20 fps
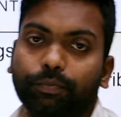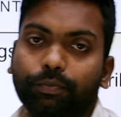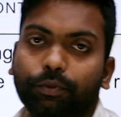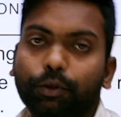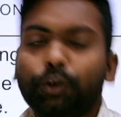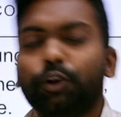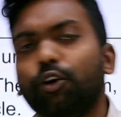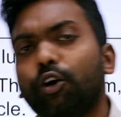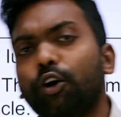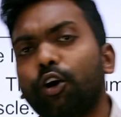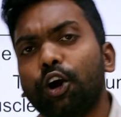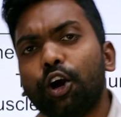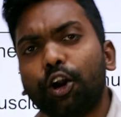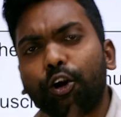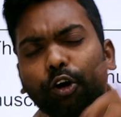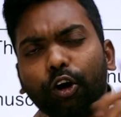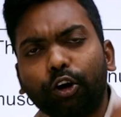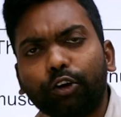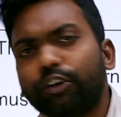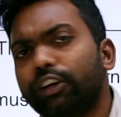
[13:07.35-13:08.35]
You know,
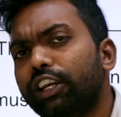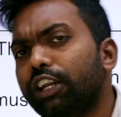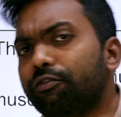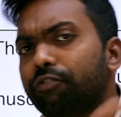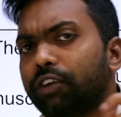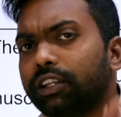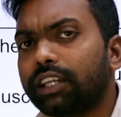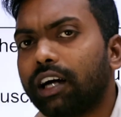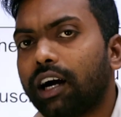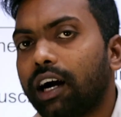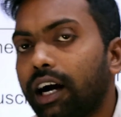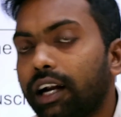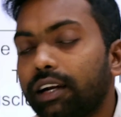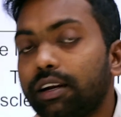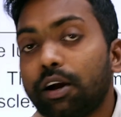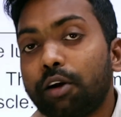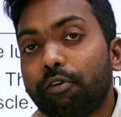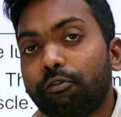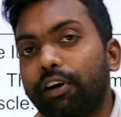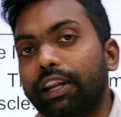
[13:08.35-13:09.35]
not only for the heart,
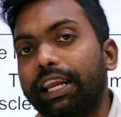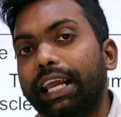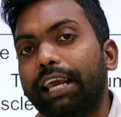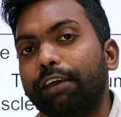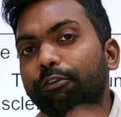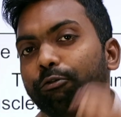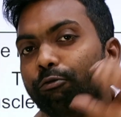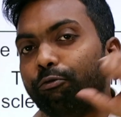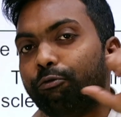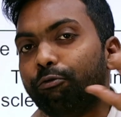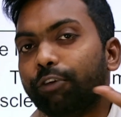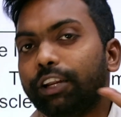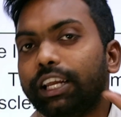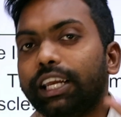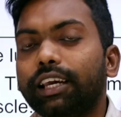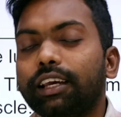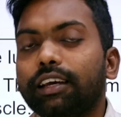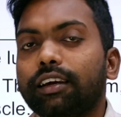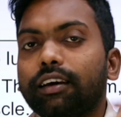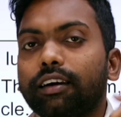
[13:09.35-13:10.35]
for
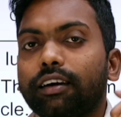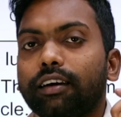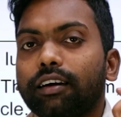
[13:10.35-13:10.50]
every